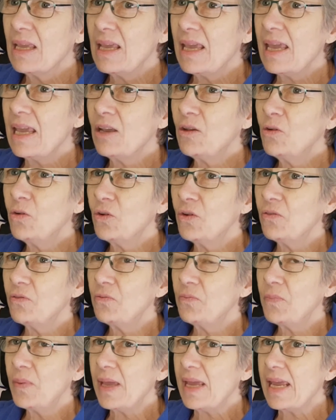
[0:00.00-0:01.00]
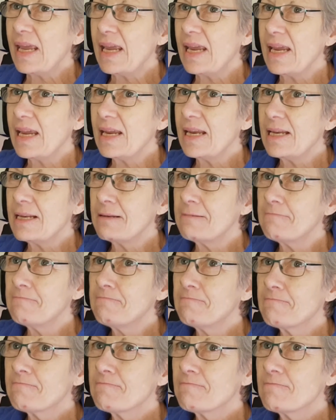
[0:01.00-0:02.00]
It could have
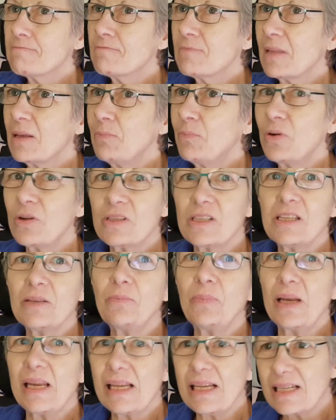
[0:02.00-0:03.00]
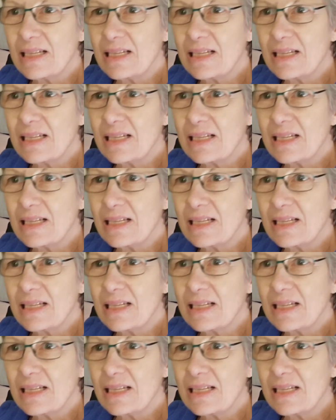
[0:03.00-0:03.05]
been possibly